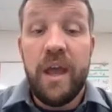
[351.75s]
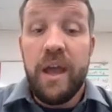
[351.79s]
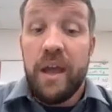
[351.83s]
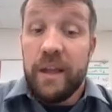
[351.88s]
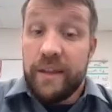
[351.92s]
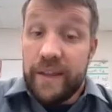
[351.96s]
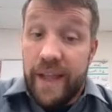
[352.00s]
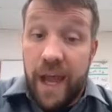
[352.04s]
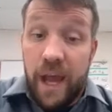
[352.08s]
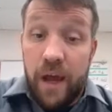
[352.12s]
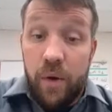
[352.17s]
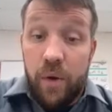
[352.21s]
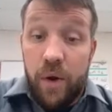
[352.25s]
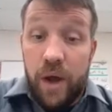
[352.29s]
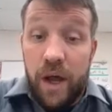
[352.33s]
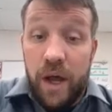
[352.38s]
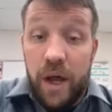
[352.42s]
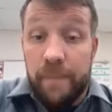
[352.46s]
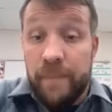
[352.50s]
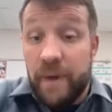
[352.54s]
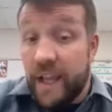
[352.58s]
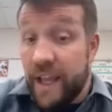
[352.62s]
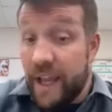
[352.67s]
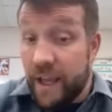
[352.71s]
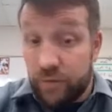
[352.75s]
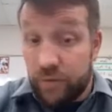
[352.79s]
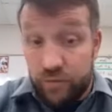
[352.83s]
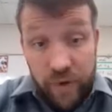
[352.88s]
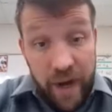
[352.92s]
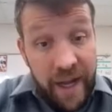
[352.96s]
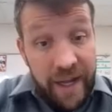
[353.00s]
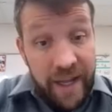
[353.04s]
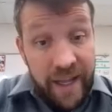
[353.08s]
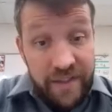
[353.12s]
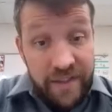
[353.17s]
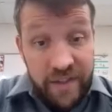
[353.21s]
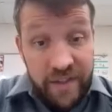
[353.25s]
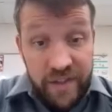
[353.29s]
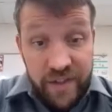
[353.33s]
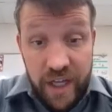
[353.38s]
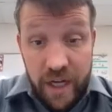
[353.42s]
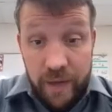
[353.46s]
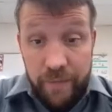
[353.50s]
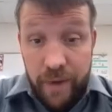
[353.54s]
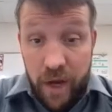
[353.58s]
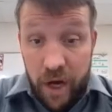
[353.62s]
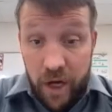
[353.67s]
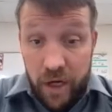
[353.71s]
Now, again, radius is going
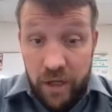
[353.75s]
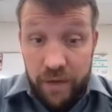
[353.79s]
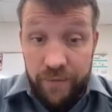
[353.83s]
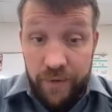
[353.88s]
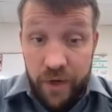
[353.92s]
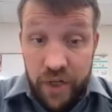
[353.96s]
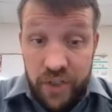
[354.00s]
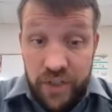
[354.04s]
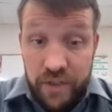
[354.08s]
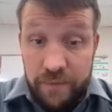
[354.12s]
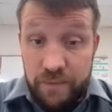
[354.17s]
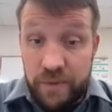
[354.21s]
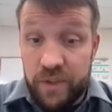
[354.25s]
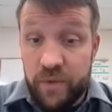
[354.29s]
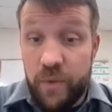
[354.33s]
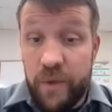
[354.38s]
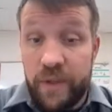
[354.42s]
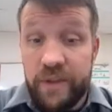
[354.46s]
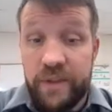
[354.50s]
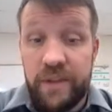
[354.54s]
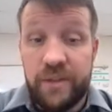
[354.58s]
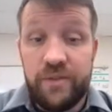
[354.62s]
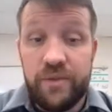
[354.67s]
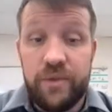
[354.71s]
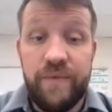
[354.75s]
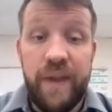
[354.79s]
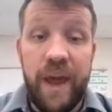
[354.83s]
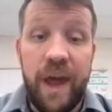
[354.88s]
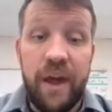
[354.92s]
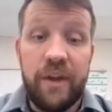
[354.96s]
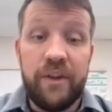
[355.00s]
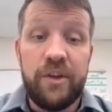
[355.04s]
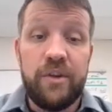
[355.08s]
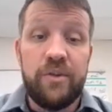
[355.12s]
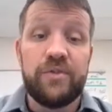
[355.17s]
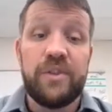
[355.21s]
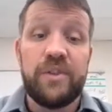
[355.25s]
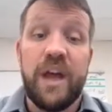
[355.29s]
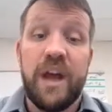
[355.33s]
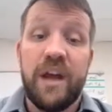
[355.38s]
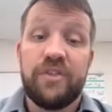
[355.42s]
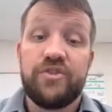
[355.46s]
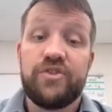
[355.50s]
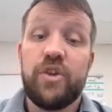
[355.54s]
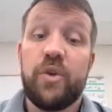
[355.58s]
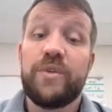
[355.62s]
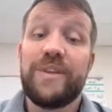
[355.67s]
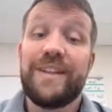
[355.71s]
to be our conversion between these two values.
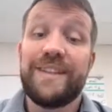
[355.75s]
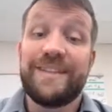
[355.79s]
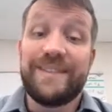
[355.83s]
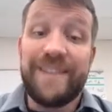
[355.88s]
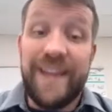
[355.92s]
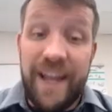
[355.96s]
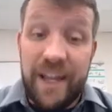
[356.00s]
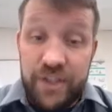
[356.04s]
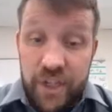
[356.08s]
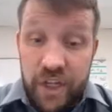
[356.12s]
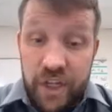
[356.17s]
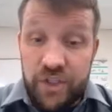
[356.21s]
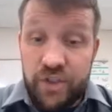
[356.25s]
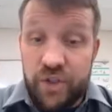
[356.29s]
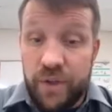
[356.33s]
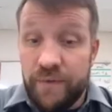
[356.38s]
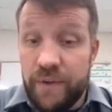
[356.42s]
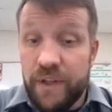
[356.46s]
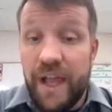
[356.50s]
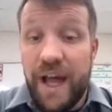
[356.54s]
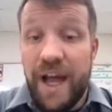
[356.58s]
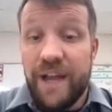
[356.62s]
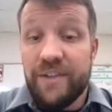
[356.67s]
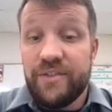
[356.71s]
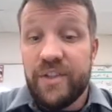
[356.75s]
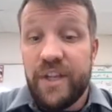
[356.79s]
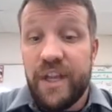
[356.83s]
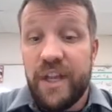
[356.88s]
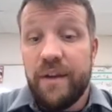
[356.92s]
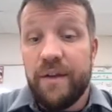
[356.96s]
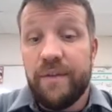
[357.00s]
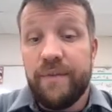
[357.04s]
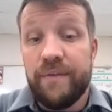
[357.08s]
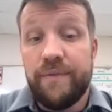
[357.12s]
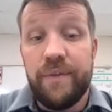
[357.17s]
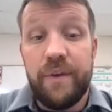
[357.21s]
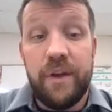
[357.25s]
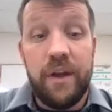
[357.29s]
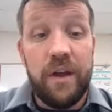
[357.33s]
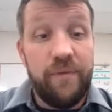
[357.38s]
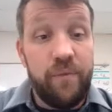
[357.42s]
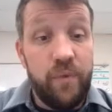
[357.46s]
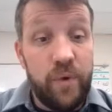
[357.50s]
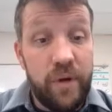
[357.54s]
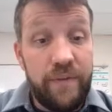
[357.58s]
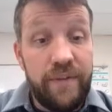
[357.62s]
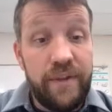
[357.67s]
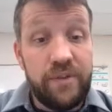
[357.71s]
So the tangential velocity of
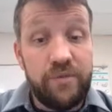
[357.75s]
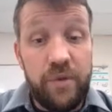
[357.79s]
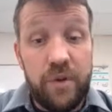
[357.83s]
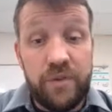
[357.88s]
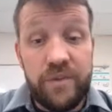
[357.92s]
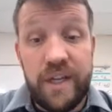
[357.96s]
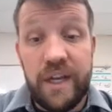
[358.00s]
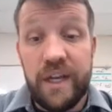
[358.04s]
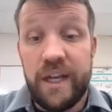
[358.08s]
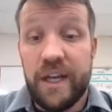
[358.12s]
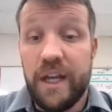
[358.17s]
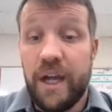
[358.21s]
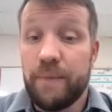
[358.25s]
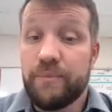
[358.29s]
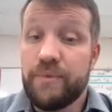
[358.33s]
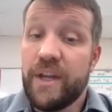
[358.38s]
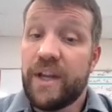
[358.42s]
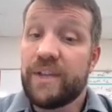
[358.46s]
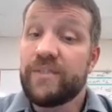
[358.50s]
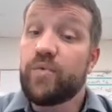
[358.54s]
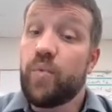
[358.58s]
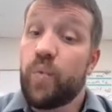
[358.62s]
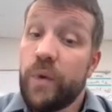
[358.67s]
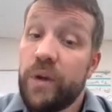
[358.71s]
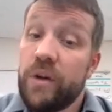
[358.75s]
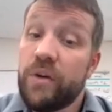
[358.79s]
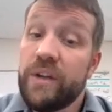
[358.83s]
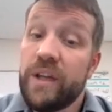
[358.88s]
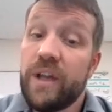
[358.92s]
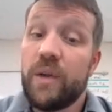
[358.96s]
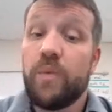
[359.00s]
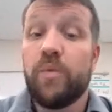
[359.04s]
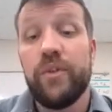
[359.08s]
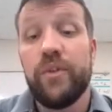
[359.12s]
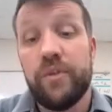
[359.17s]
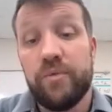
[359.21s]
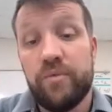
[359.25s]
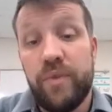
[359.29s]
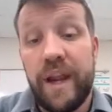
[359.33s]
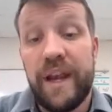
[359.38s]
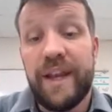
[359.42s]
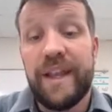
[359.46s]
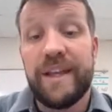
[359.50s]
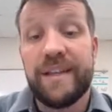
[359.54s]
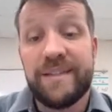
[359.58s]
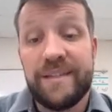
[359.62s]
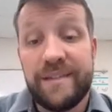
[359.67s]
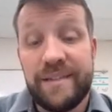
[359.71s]
one of these rotating objects will equal the
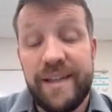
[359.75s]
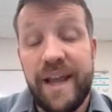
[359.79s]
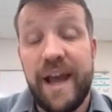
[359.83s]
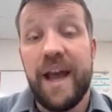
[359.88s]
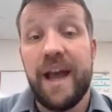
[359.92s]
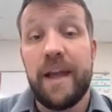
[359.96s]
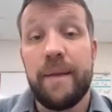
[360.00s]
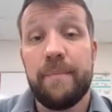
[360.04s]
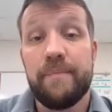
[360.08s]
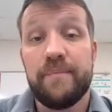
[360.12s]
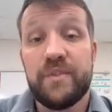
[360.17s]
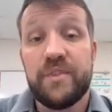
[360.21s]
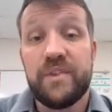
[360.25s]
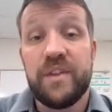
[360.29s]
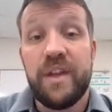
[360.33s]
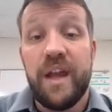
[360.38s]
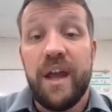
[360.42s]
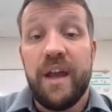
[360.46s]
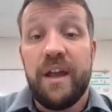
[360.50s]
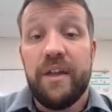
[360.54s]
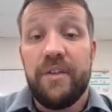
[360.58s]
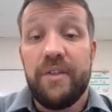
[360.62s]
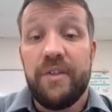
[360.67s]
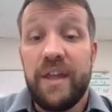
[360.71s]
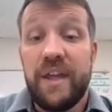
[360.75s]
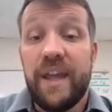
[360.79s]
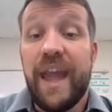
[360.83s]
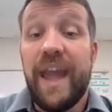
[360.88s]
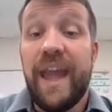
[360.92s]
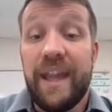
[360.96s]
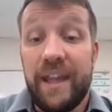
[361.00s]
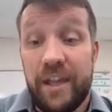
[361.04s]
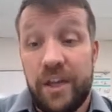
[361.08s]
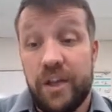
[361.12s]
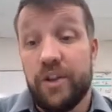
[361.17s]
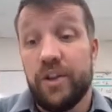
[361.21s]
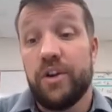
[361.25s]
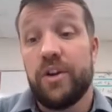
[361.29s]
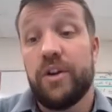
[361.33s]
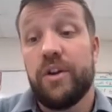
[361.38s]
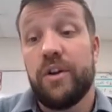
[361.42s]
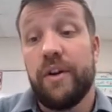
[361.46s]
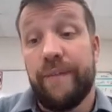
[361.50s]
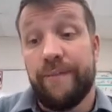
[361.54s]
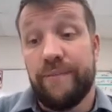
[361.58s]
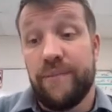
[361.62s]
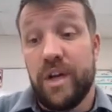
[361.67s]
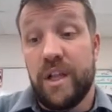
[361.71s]
radius times the
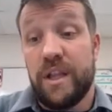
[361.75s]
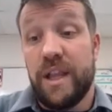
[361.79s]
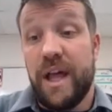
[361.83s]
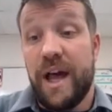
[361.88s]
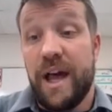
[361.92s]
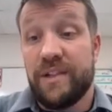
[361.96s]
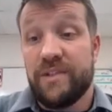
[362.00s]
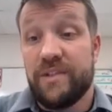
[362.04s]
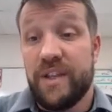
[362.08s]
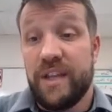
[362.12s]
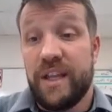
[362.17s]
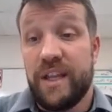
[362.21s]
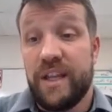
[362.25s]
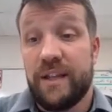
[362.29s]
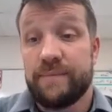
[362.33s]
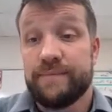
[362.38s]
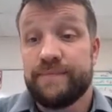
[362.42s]
angular velocity.